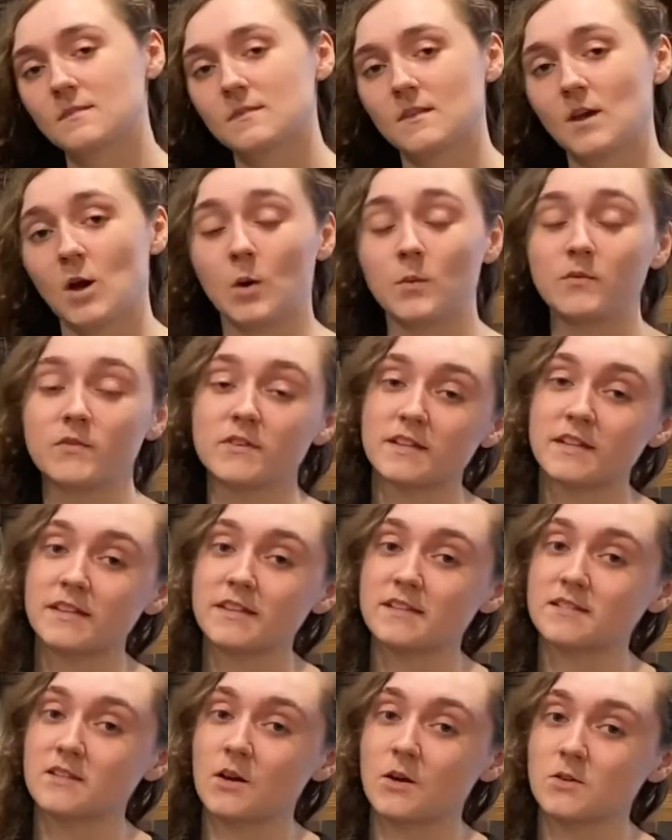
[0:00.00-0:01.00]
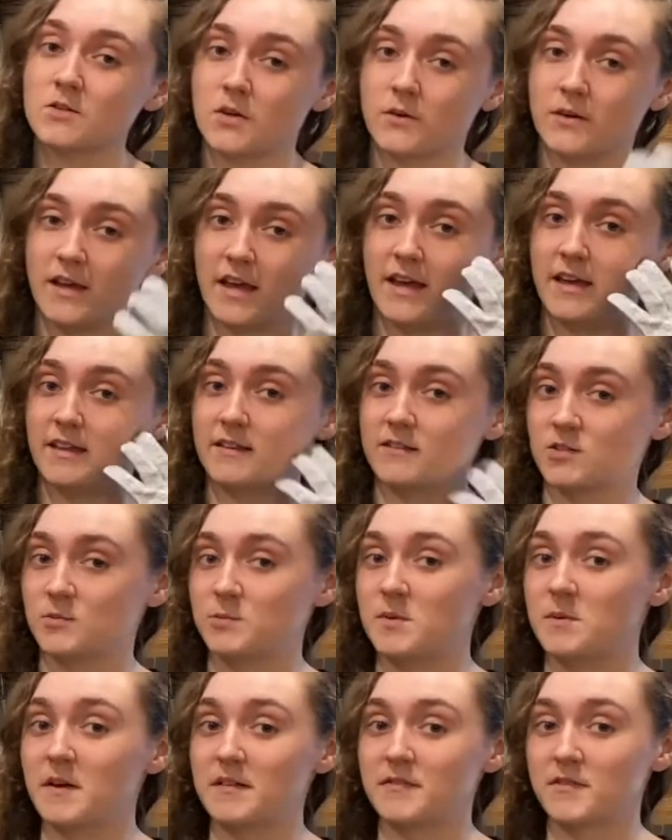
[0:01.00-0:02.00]
Hopefully this goes okay. This will be
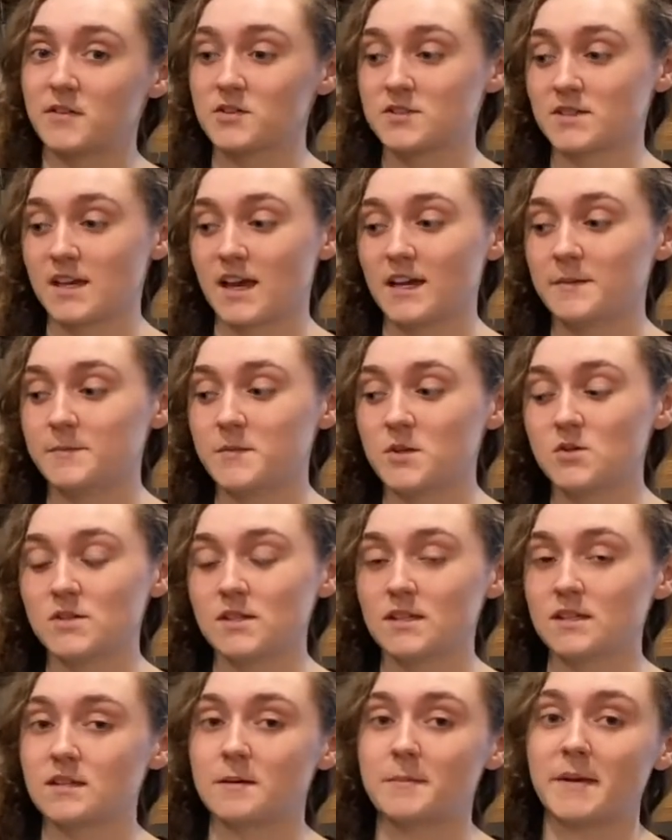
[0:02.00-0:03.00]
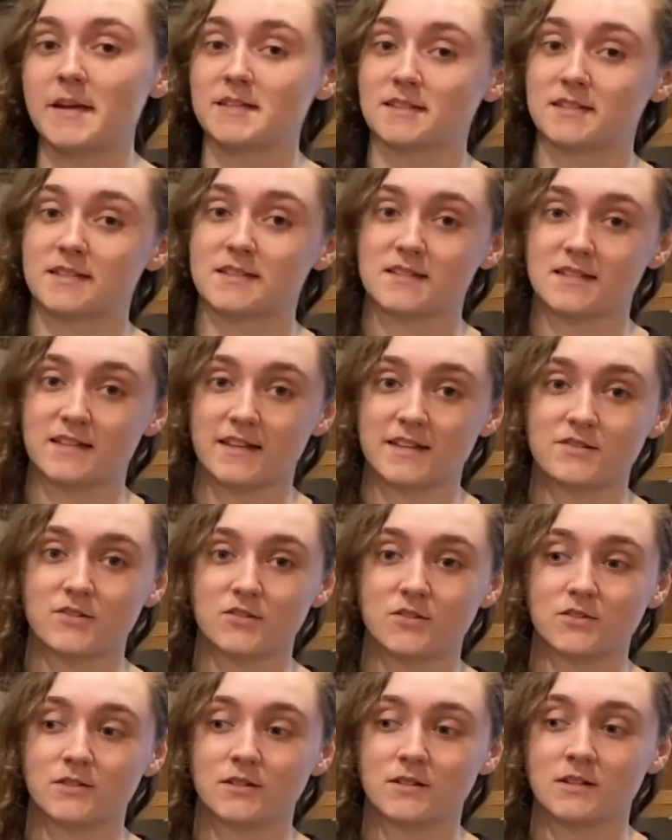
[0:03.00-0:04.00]
my first time using a mandolin
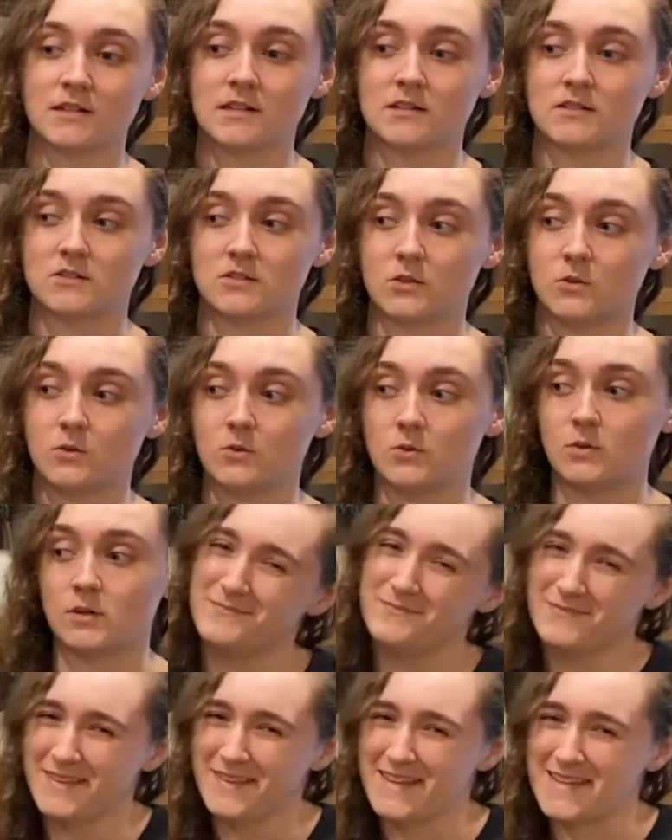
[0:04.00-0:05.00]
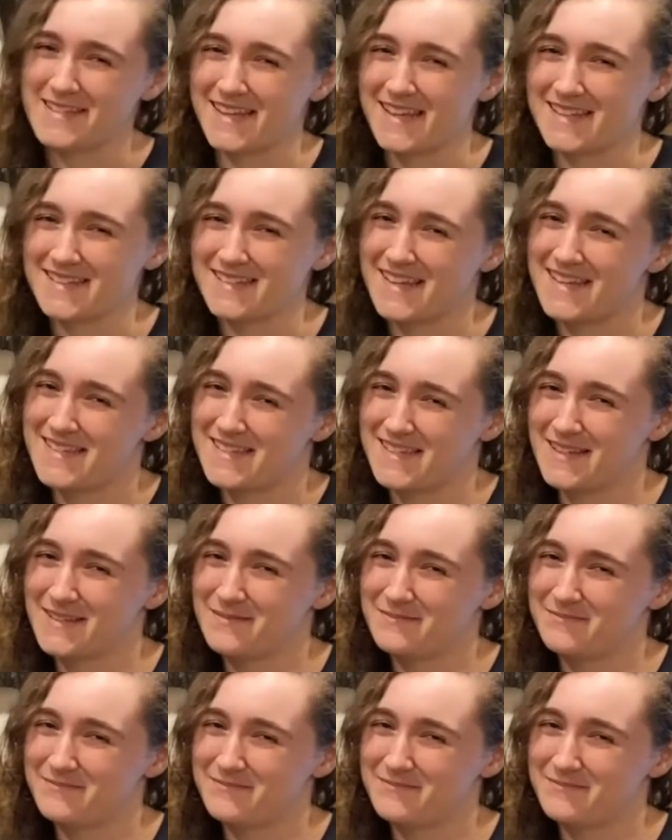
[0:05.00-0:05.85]
slicer. So let's get slicing.